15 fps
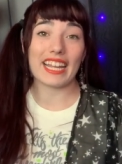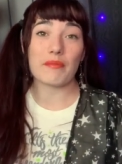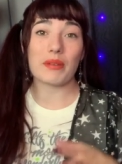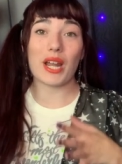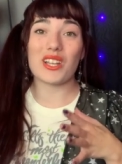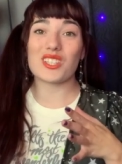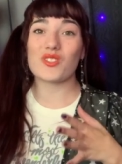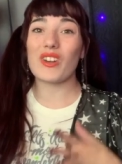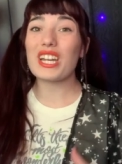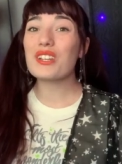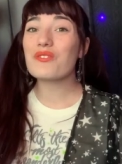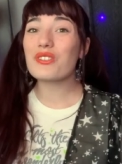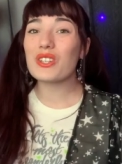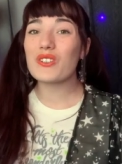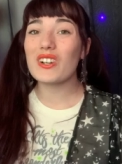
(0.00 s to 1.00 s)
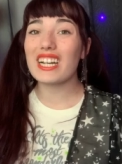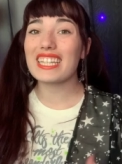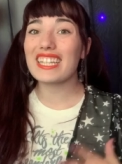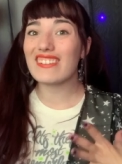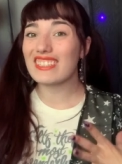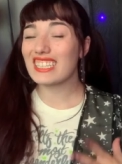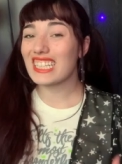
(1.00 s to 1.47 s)
but I was waiting for the one
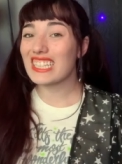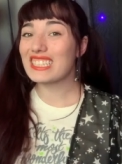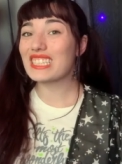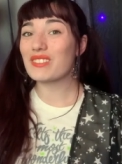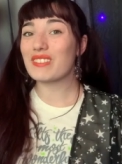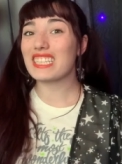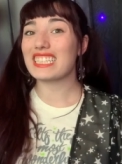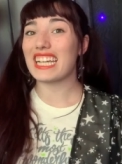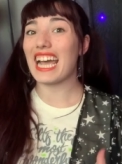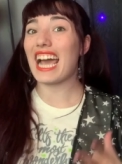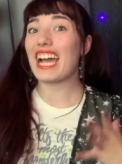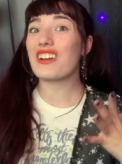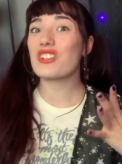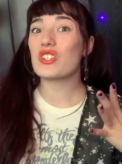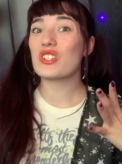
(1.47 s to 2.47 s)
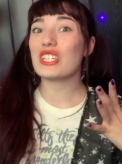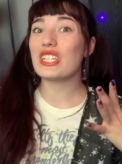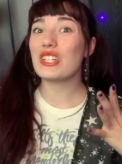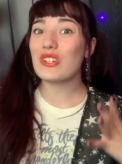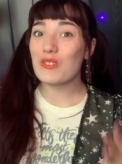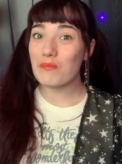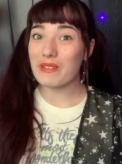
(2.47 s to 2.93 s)
that was close to me to actually
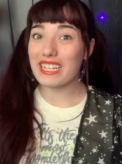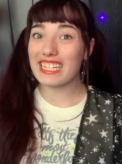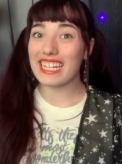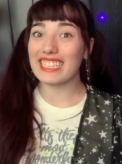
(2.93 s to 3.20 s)
open,